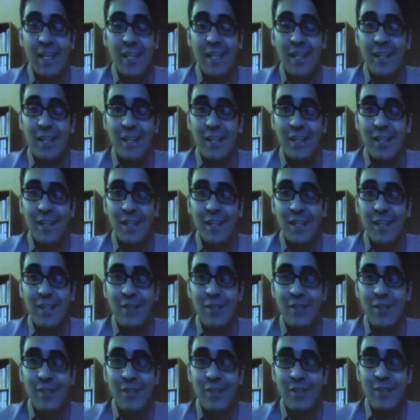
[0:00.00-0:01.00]
uh, don't
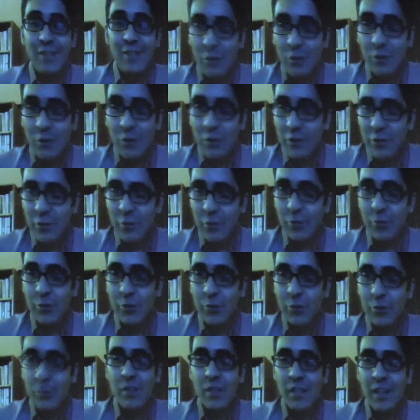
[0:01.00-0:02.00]
know if Saul has told you,
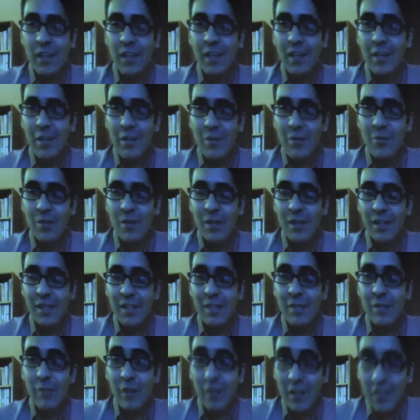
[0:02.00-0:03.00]
but I am uh,
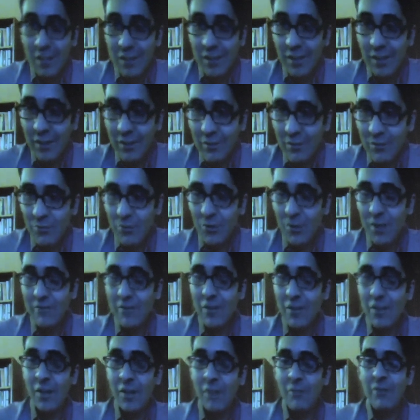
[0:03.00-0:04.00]
in Pakistan, where I've
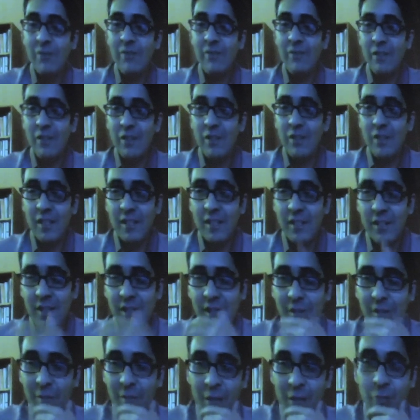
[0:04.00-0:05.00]
come to visit
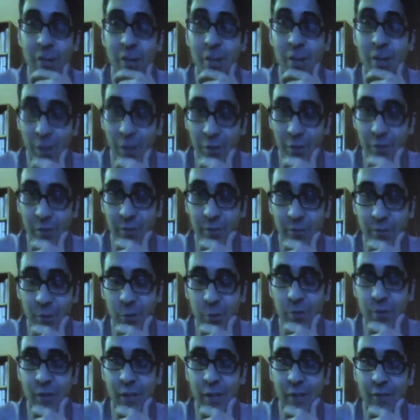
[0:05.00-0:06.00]
uh, my grandmother,
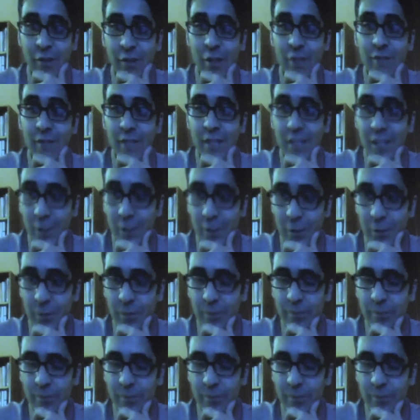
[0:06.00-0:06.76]
who's very, very ill.